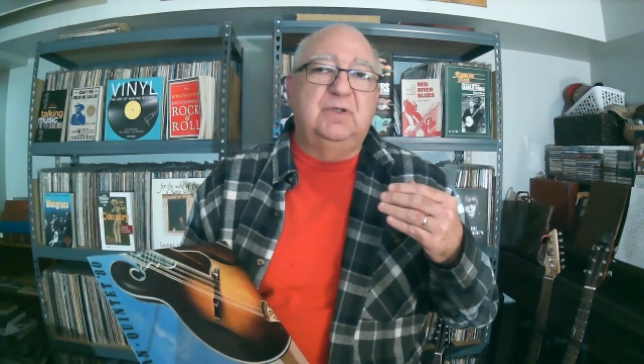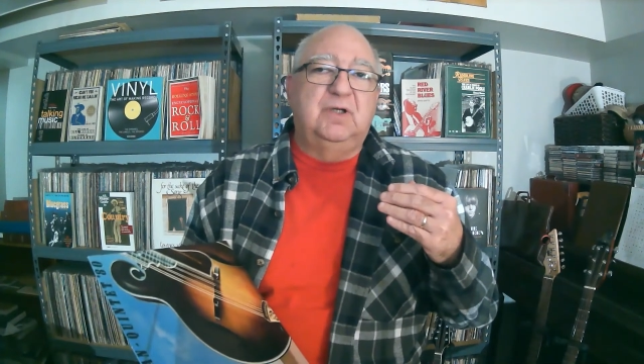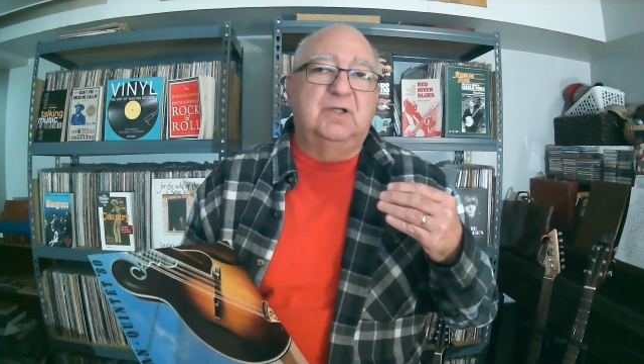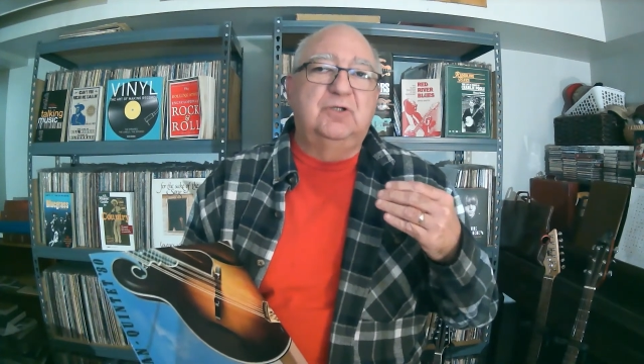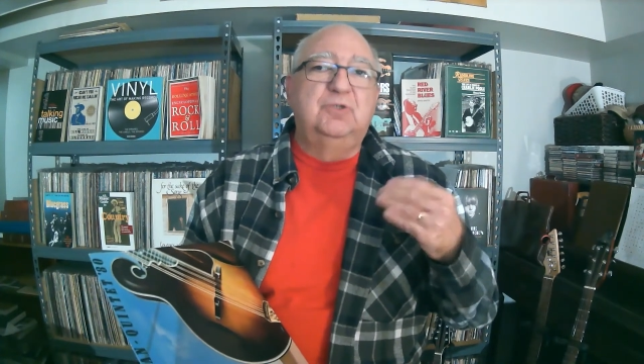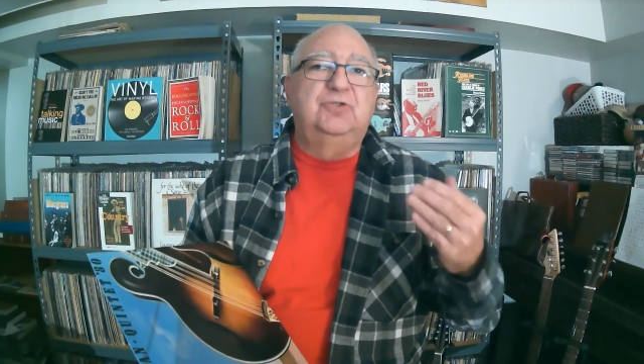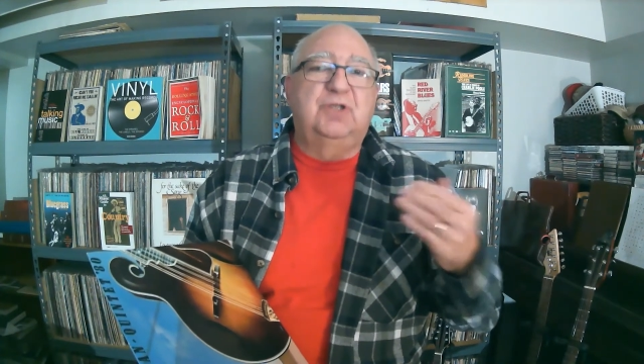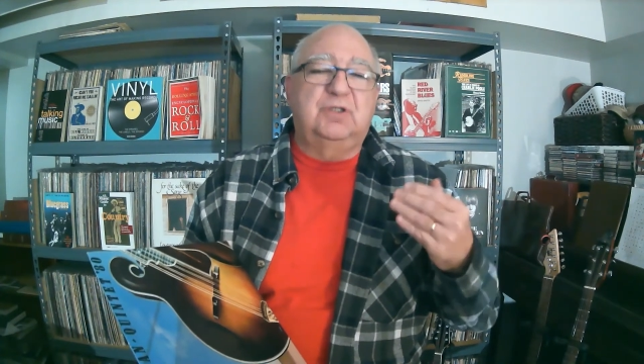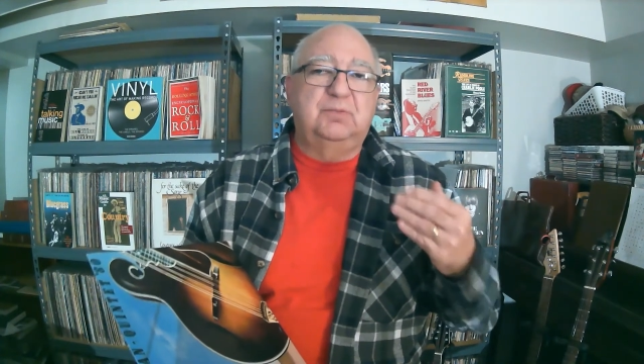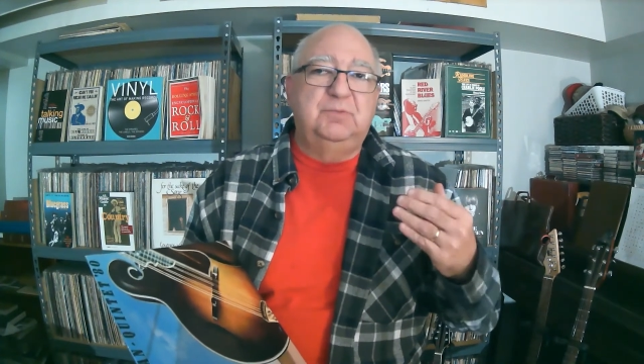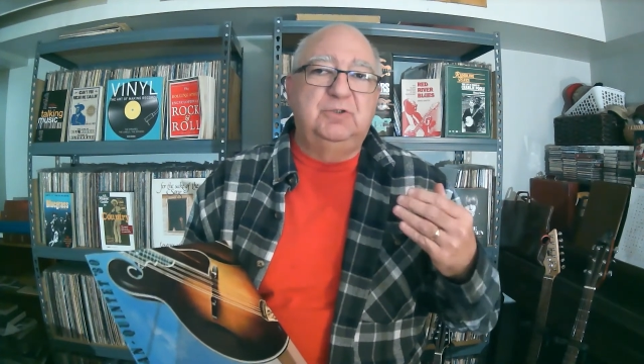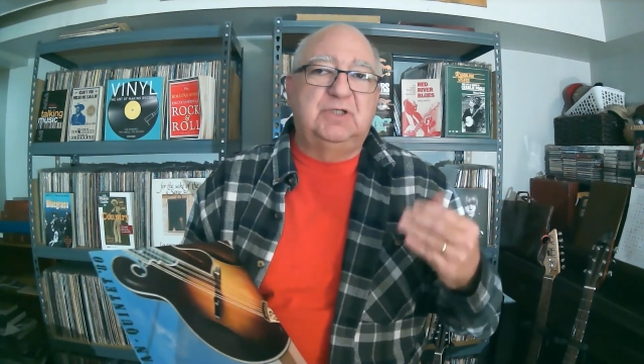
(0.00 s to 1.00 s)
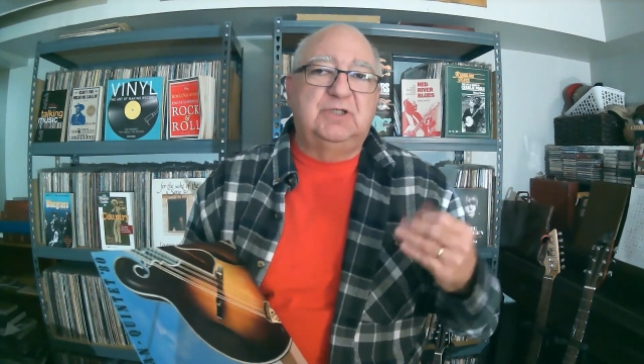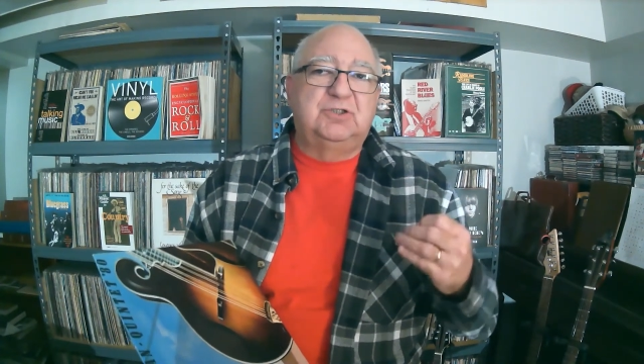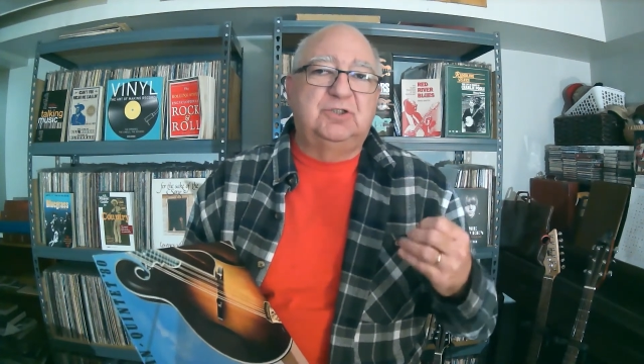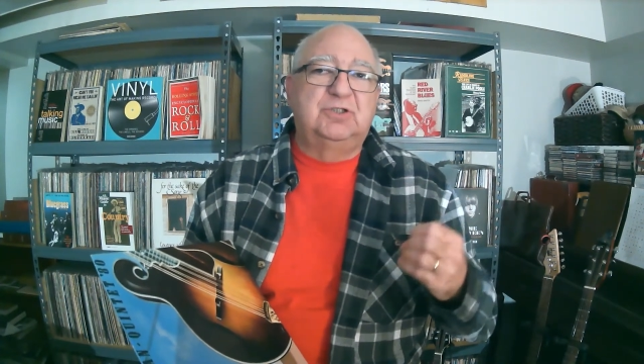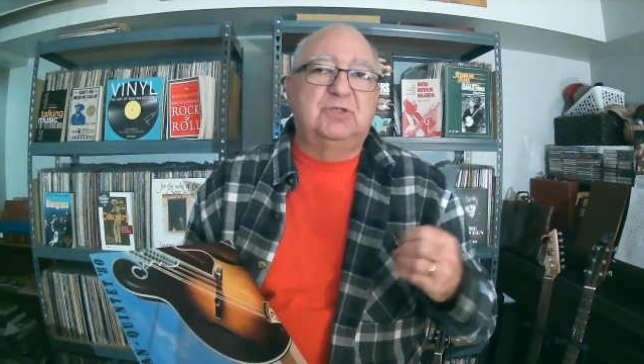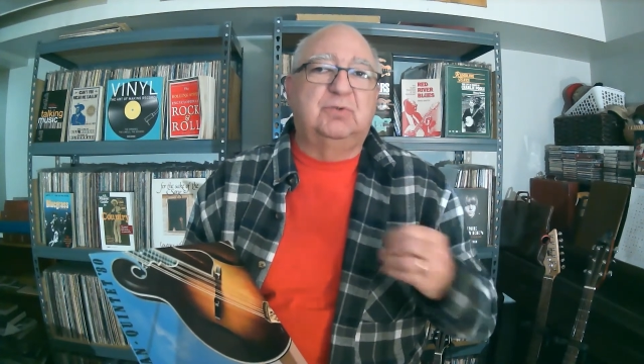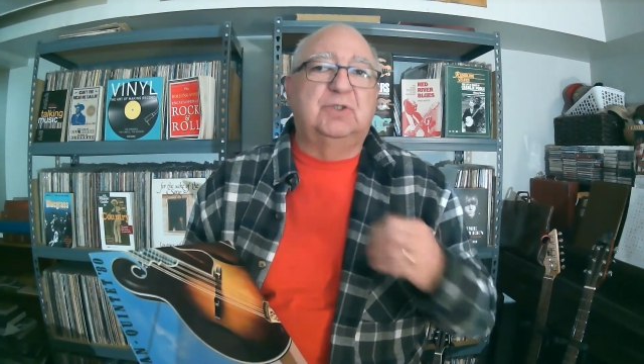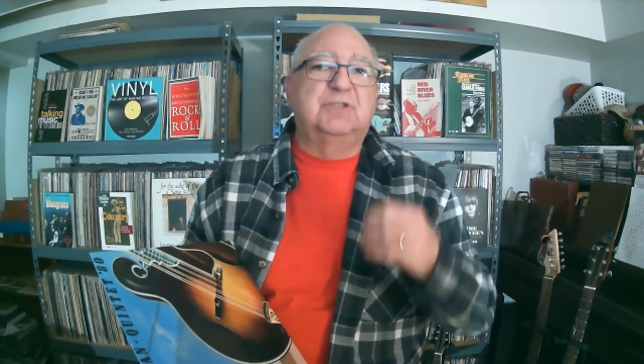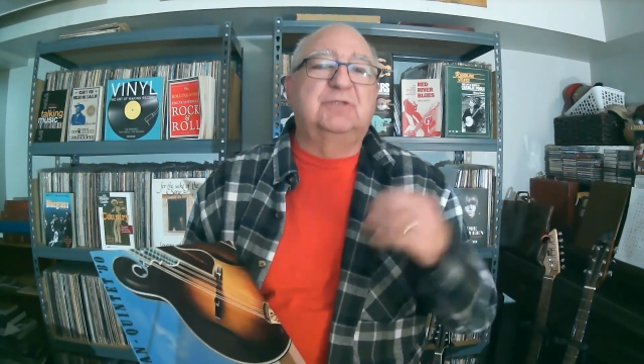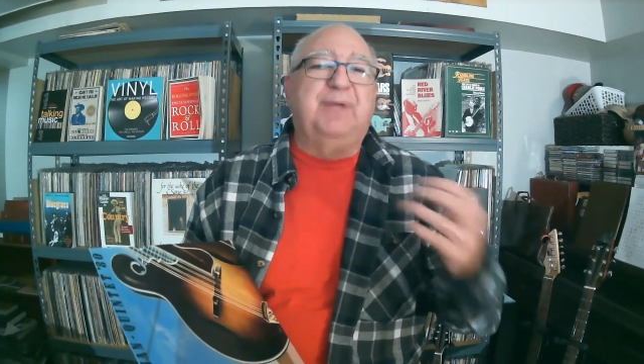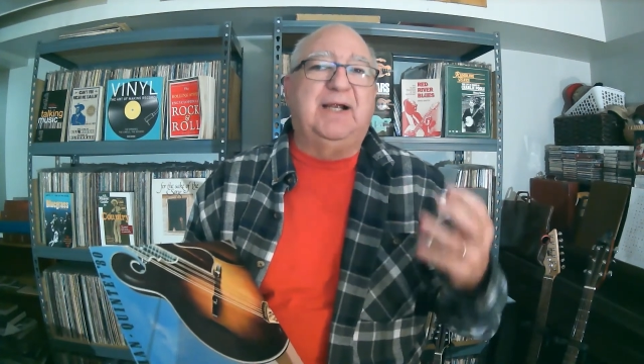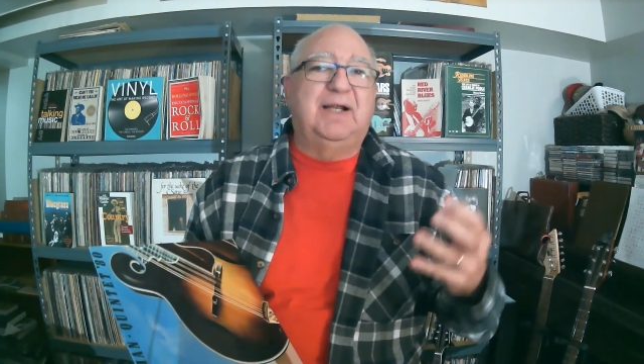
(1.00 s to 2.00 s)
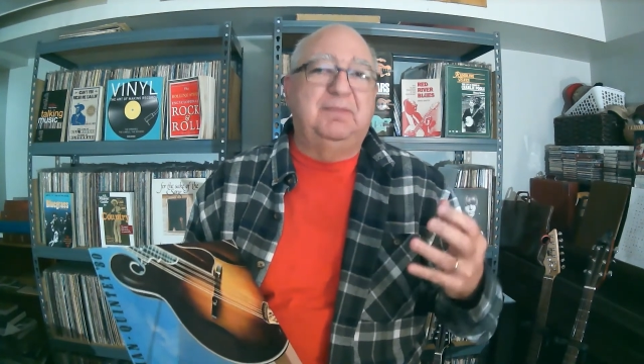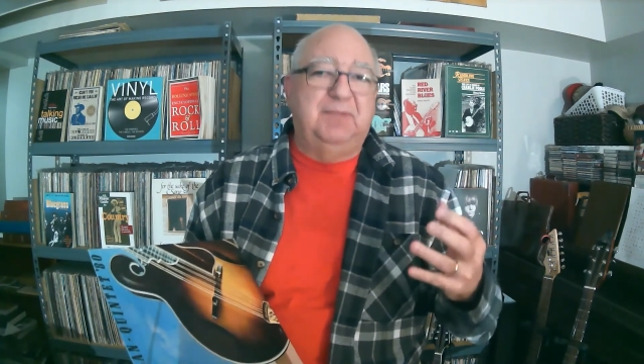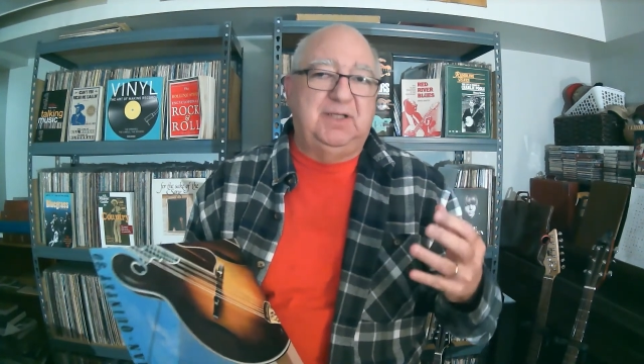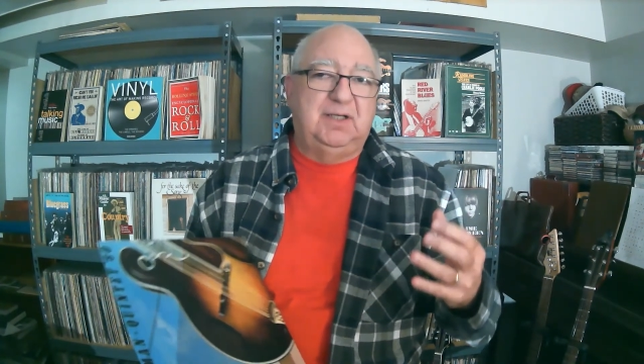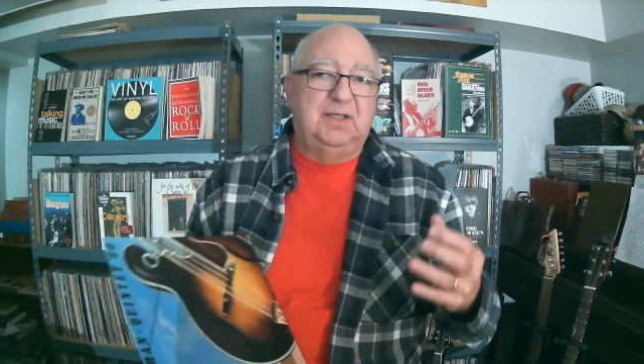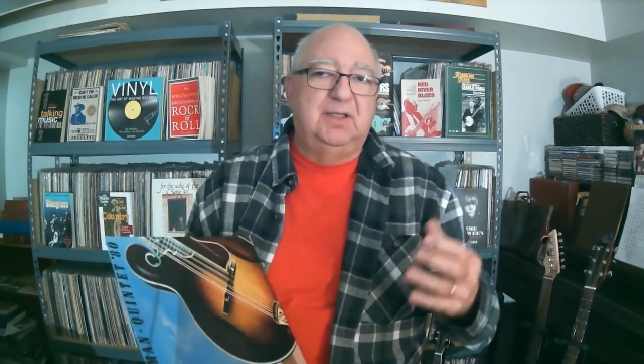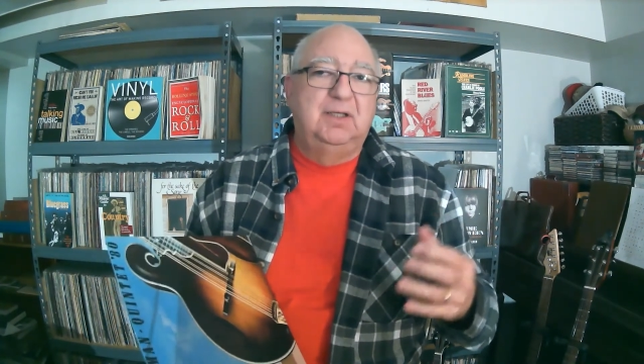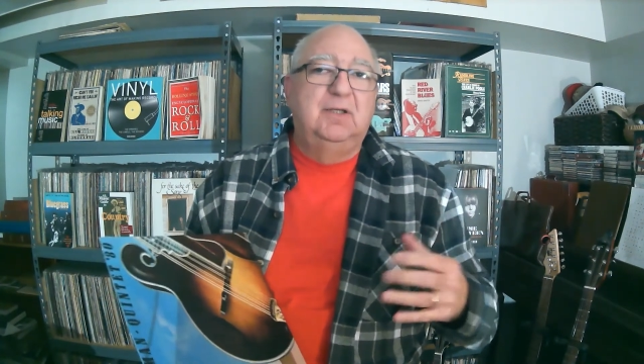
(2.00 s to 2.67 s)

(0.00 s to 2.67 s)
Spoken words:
acoustic musicians that were experimenting